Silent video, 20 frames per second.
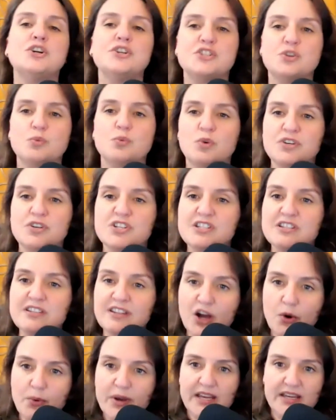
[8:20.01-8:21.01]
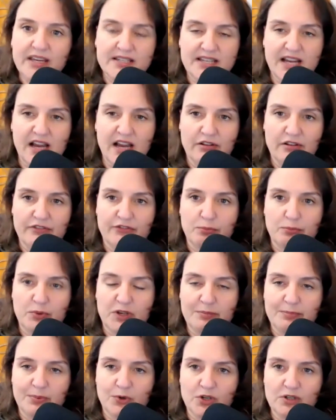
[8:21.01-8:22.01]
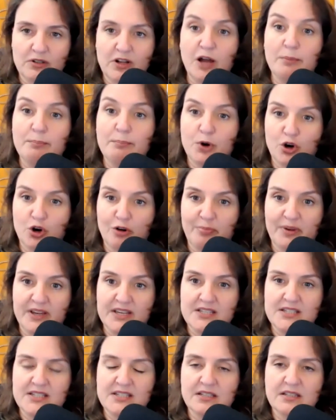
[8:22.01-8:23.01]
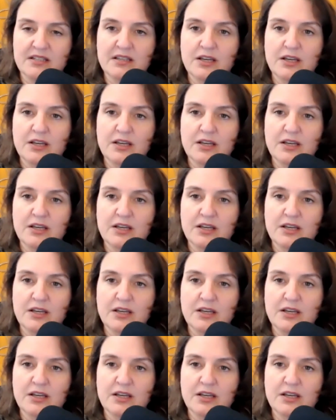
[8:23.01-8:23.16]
So we're slowing it down for people on purpose.